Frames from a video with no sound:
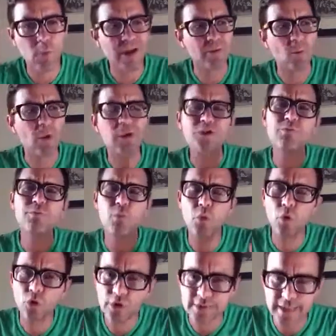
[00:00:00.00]
What's
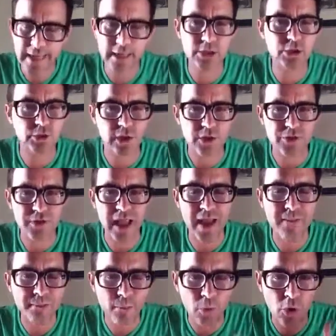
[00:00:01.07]
more dangerous
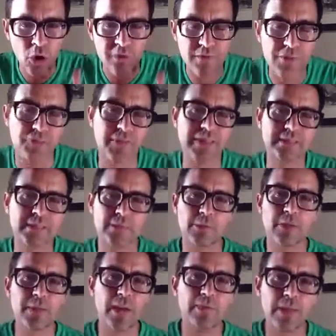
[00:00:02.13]
and more of a threat to the
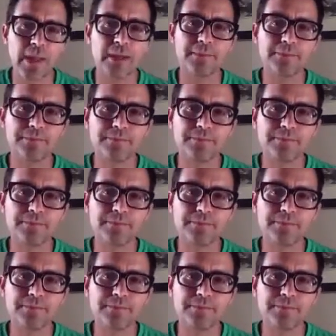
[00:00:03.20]
Republic?